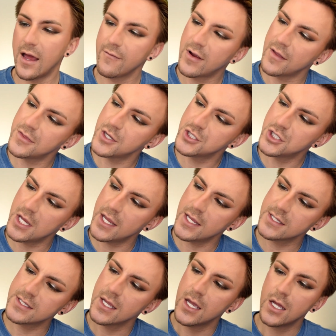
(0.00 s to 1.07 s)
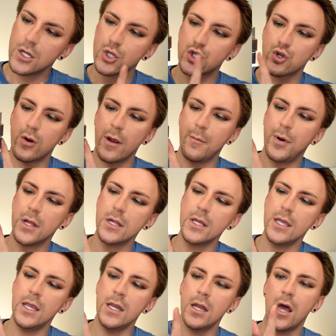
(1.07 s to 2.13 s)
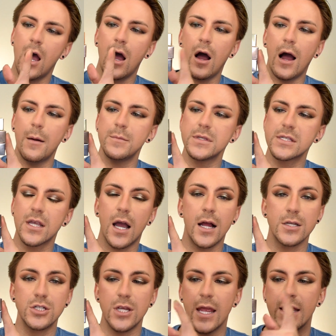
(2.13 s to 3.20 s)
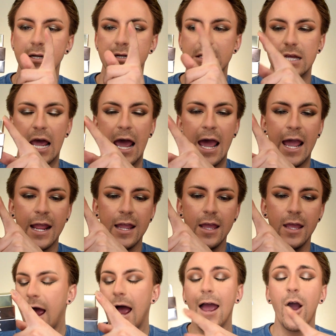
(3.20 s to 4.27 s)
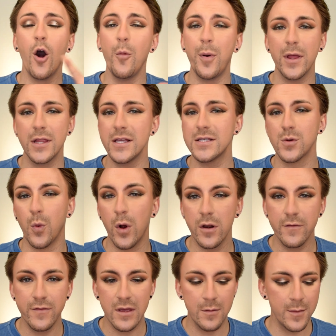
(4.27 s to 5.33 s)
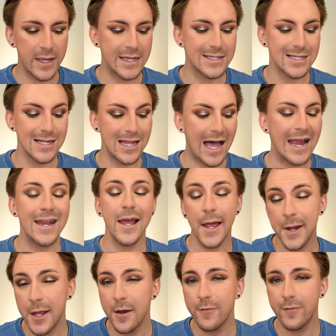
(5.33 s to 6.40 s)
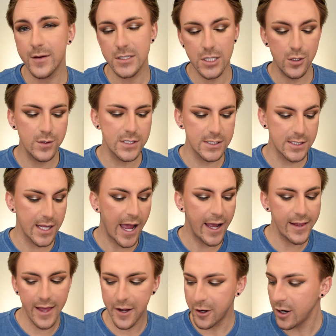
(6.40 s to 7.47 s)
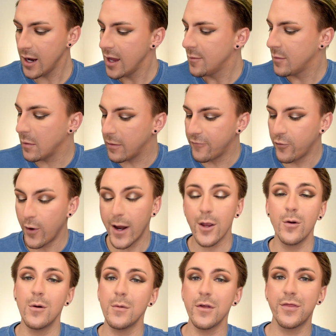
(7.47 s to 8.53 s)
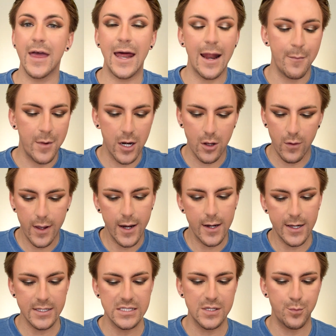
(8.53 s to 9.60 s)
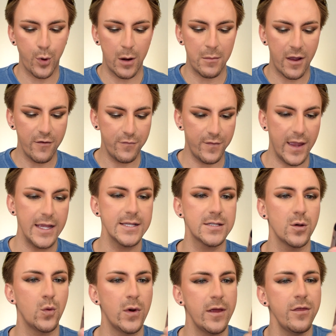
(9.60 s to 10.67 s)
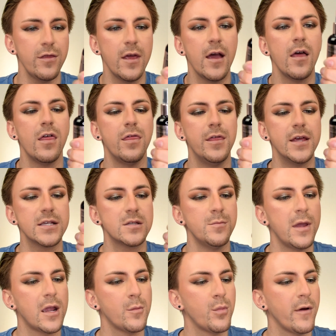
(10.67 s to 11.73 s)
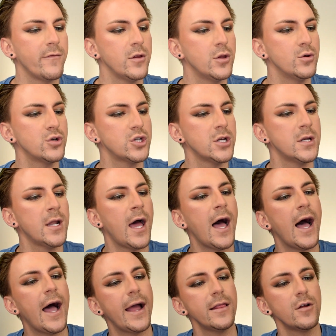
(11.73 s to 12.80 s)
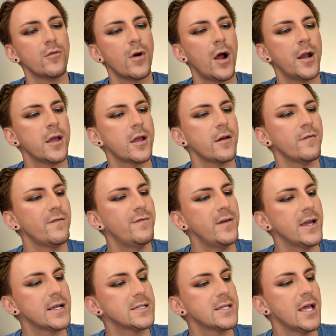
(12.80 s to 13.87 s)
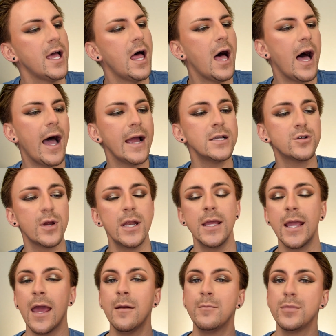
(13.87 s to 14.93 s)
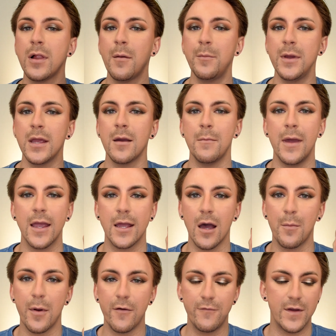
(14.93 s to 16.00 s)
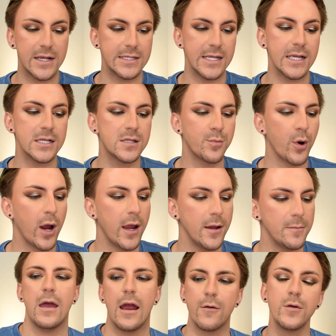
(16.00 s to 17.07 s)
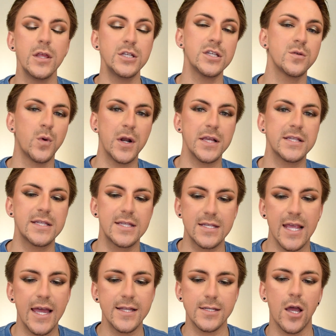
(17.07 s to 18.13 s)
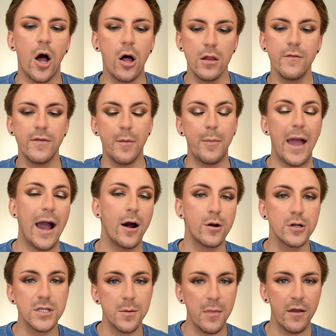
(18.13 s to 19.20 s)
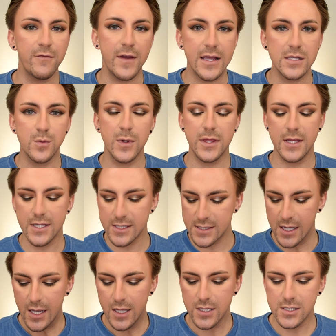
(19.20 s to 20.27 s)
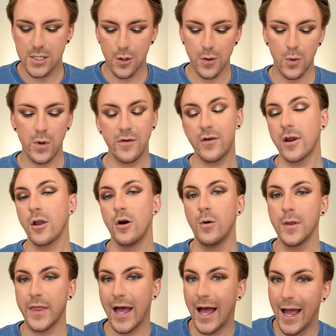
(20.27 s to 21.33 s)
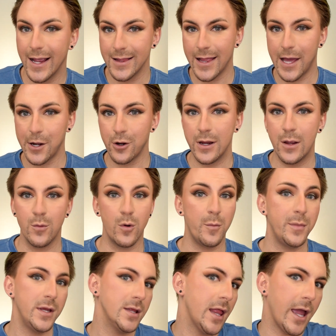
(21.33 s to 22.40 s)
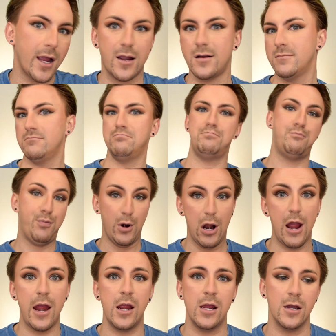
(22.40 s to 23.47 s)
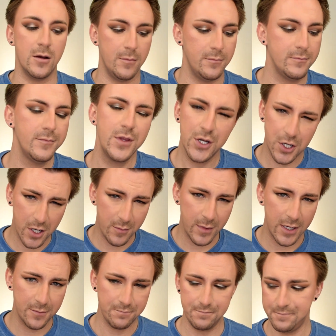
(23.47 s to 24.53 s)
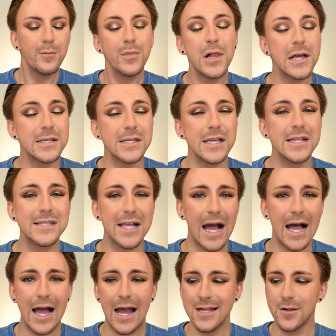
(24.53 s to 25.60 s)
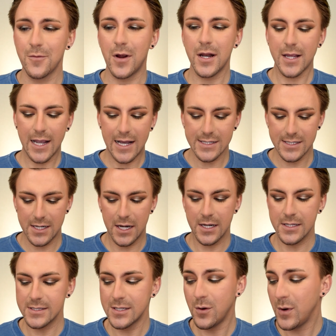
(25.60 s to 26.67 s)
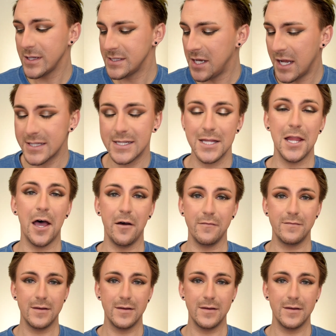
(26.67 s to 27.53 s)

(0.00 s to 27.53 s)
I've got the shades Trampoline, Hopscotch, and Tag. I hope at least one of them is light enough to use as a highlighter, but before I go on with that, I'm gonna go ahead and spray my face with this Makeup Revolution Hyaluronic Fix Hydrating and Plumping Makeup Fixing Spray. I really just want to set all of the powders on my face with this so that whenever I go in with the highlighter, it will be like, BLAM! You know what I mean? Plus, it's got hyaluronic acid in it, so what's not to love?